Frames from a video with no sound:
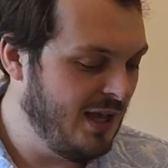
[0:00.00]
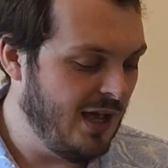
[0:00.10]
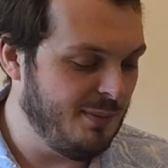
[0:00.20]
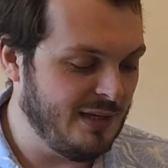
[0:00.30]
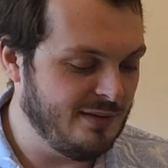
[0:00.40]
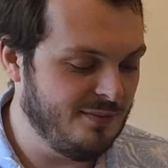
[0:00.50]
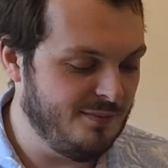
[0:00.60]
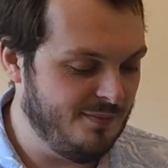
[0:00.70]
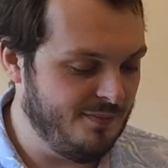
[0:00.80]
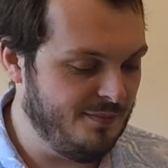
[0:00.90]
I mean,
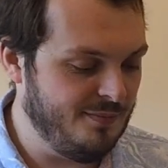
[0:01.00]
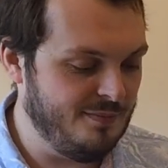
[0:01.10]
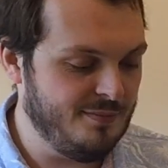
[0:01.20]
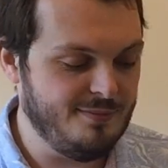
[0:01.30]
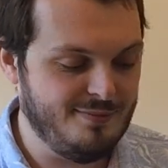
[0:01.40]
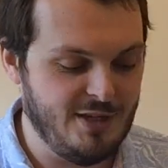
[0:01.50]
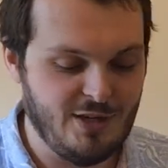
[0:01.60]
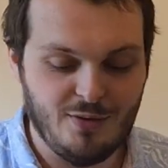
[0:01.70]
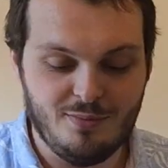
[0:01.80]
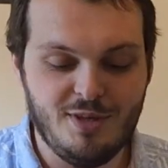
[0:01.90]
you
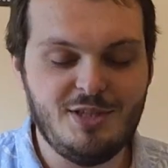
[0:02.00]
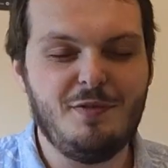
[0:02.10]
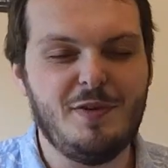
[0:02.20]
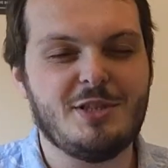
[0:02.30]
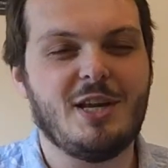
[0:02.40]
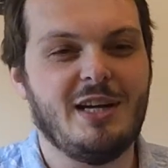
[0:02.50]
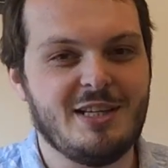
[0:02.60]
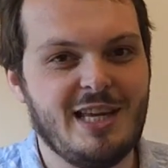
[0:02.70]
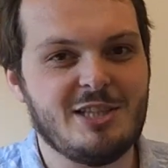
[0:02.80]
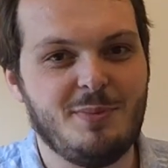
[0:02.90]
know, the Difford's
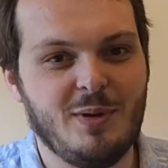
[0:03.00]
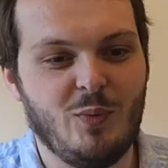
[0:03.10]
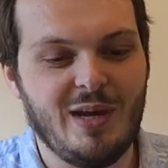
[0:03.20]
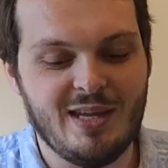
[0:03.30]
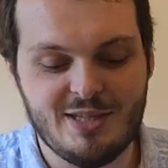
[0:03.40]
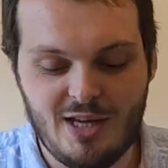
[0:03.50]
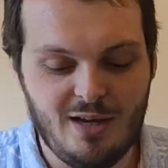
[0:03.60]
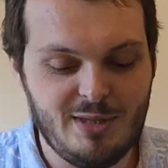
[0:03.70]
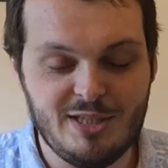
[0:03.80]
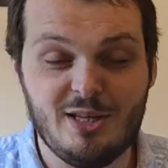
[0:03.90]
Guide gets a bit weird. I
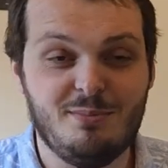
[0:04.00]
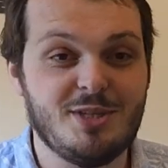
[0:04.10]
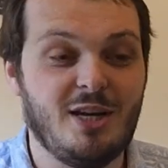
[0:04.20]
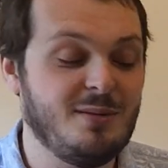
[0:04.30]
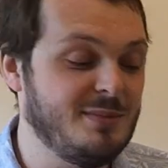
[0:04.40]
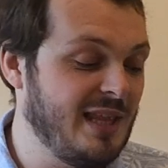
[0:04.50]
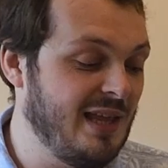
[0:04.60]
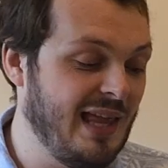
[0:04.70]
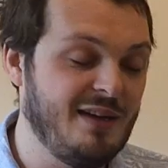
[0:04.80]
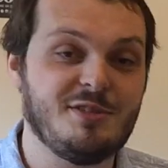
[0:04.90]
mean, sometimes
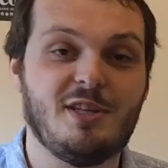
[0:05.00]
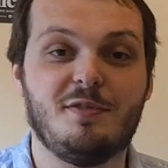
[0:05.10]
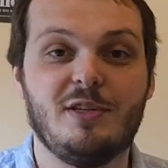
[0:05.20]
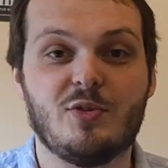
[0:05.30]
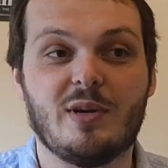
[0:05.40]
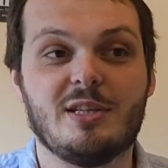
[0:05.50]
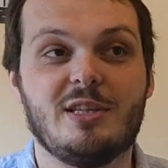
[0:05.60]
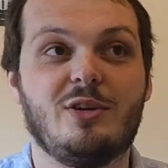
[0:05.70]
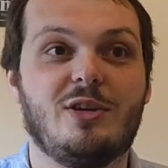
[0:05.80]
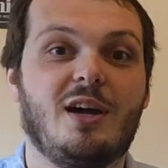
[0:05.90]
they'll have stuff in drinks
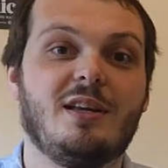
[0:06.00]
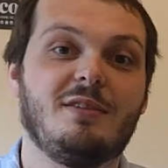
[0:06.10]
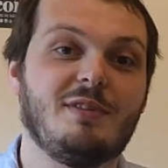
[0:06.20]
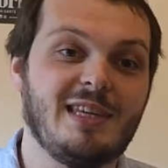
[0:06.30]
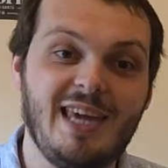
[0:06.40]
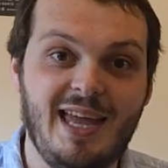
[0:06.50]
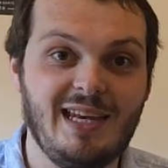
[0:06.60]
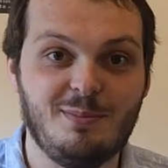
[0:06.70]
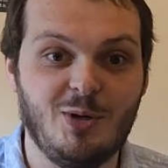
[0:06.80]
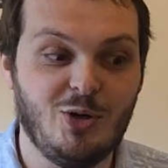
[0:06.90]
that you can't even get
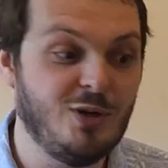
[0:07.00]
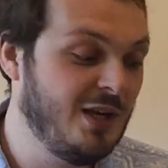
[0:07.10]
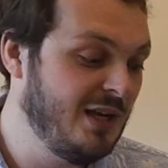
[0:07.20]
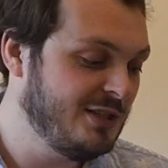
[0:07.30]
anymore.